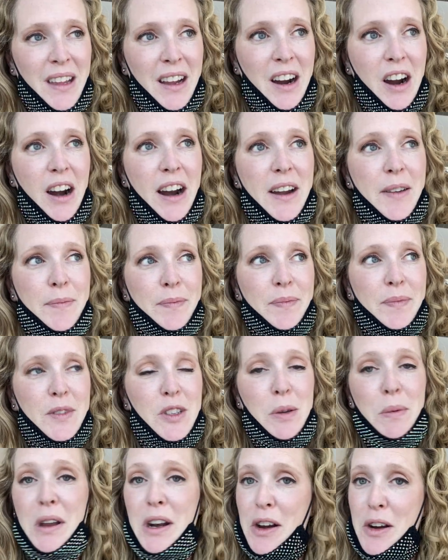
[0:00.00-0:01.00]
All right, so
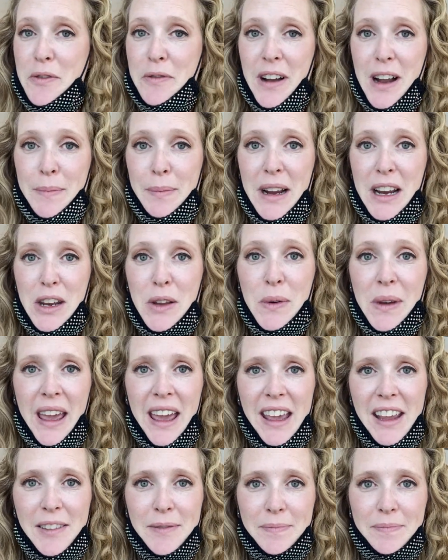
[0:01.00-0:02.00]
I'm gonna go find my new
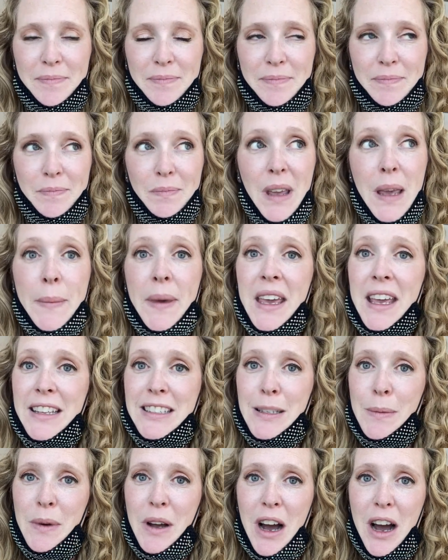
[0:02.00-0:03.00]
gate, maybe get
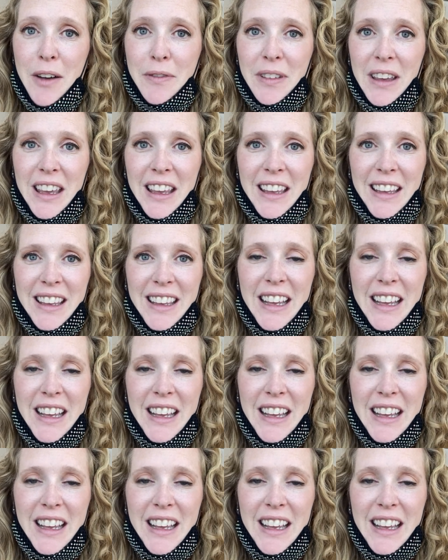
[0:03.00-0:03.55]
some coffee.